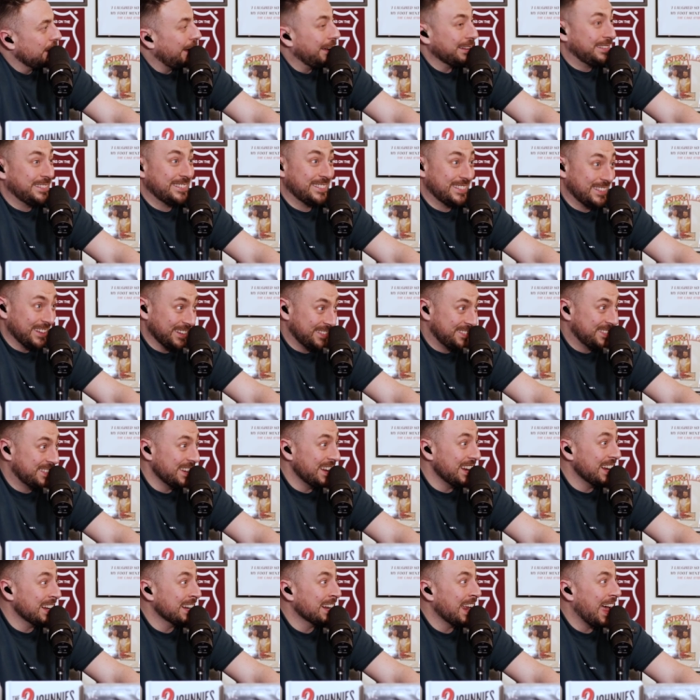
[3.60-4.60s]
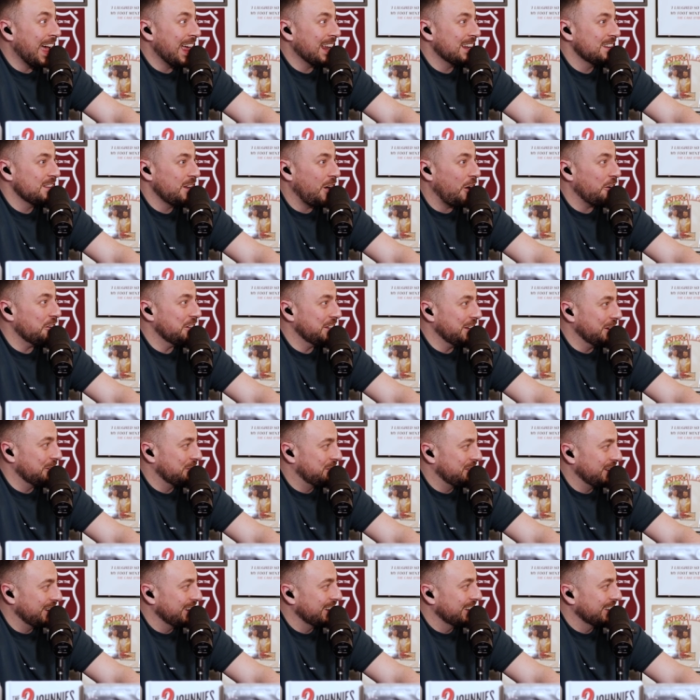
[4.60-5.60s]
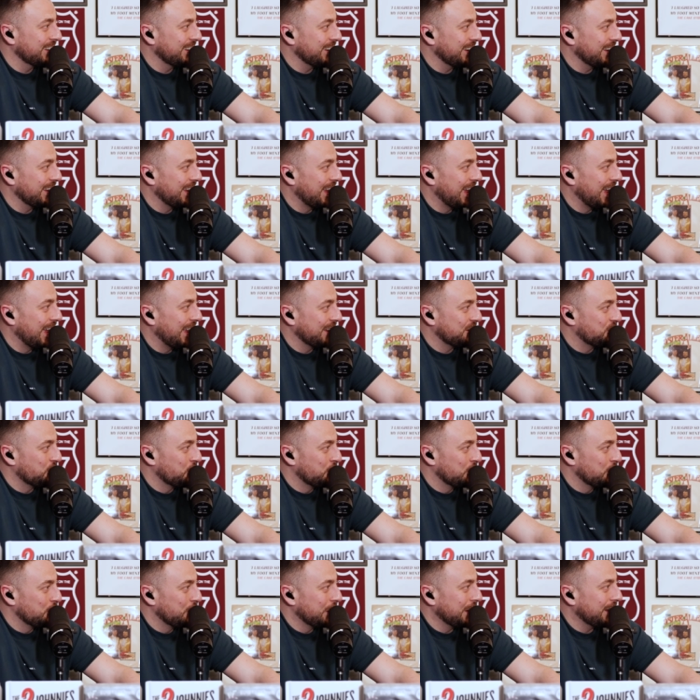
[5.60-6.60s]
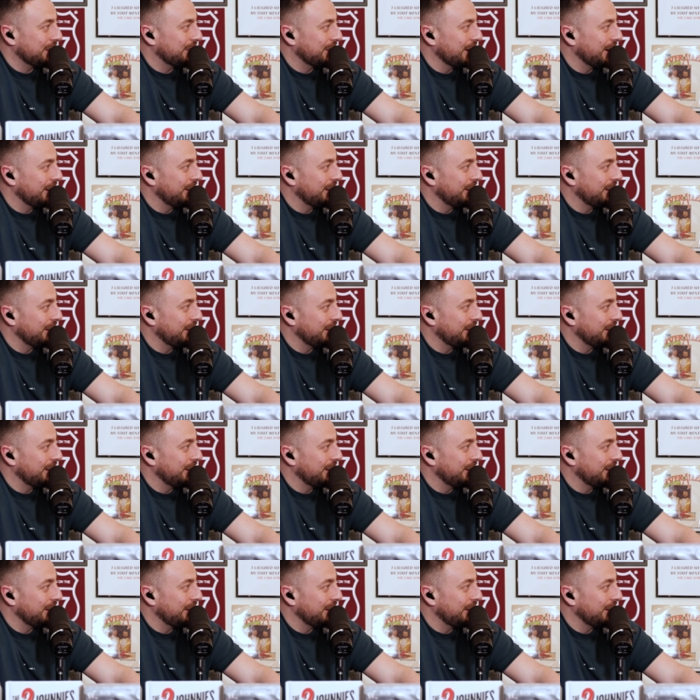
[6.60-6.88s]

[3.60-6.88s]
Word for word: I seen a lorry outside it uh, during the week